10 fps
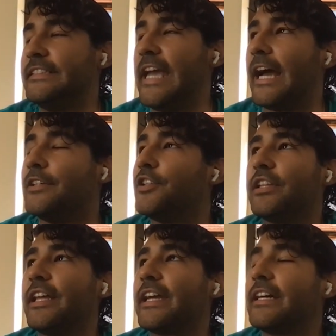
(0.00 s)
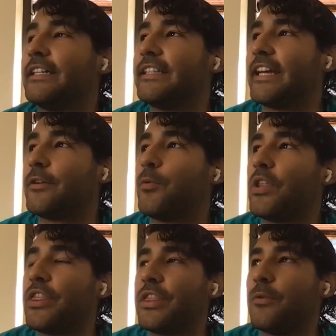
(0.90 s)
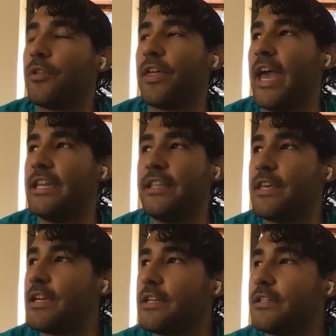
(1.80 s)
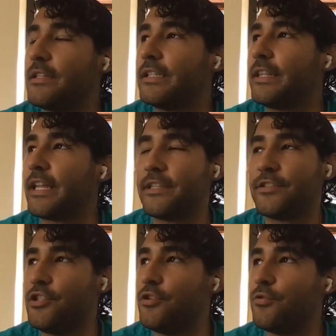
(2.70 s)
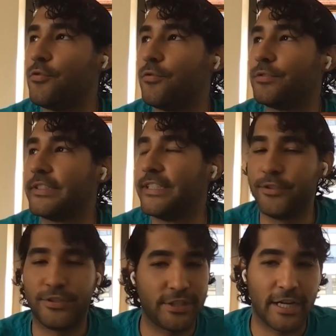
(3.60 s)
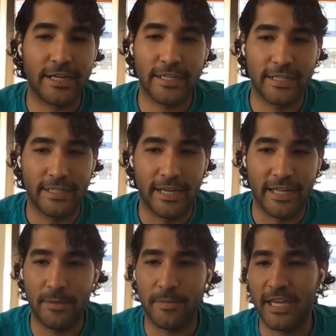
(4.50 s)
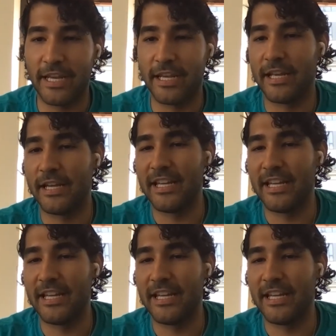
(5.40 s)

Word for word: Yeah. You know, like, like with, with anything that is new, you suck at the beginning.